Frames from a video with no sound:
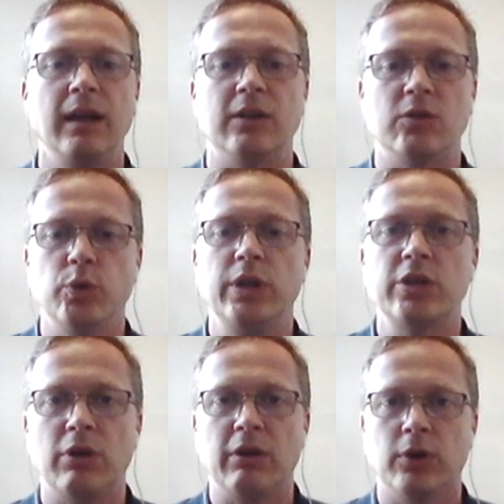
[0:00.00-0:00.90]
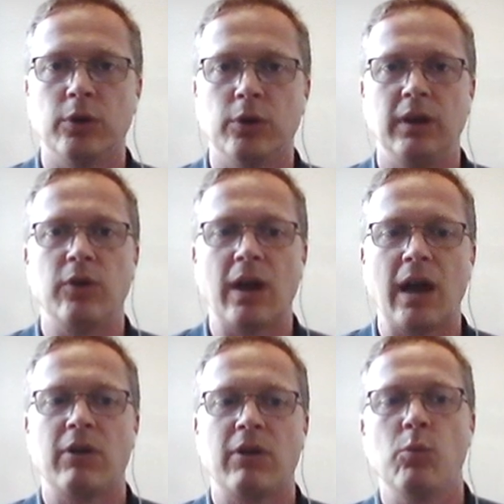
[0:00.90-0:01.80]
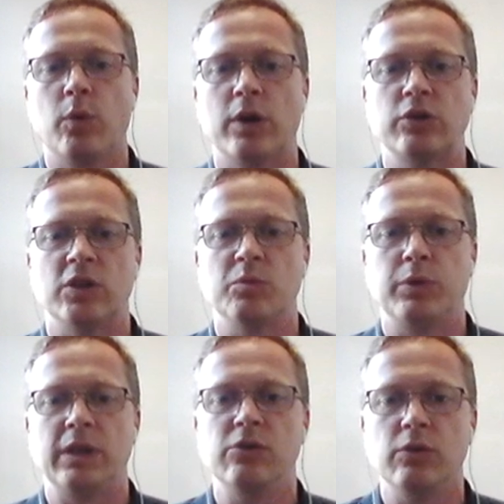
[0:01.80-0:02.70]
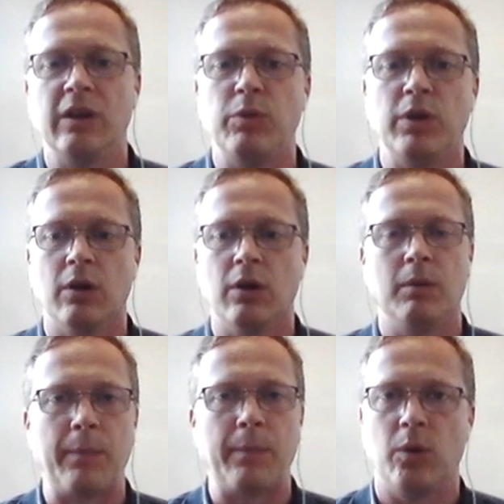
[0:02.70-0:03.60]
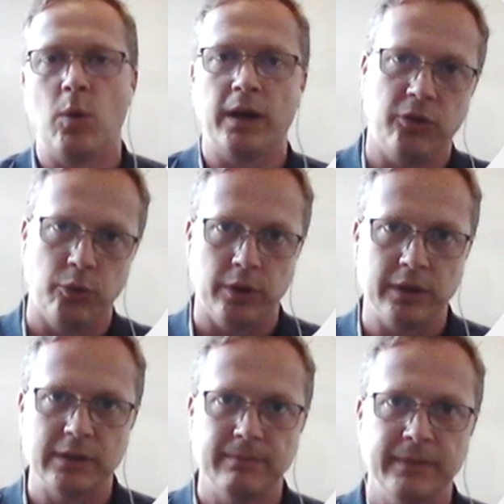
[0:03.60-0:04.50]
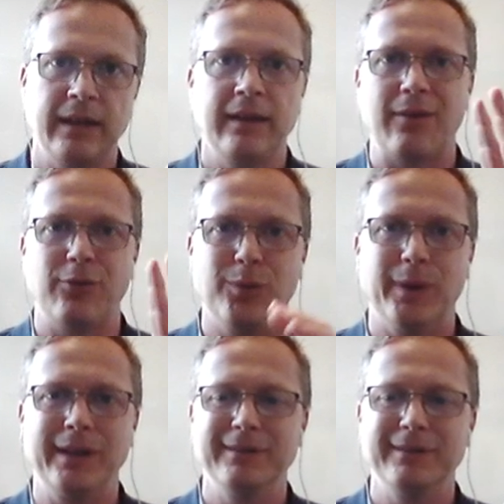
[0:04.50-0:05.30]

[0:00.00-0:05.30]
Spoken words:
It's really straightforward. If you have any more questions, please do give me a call. I'm happy to walk you through this. Have a good one.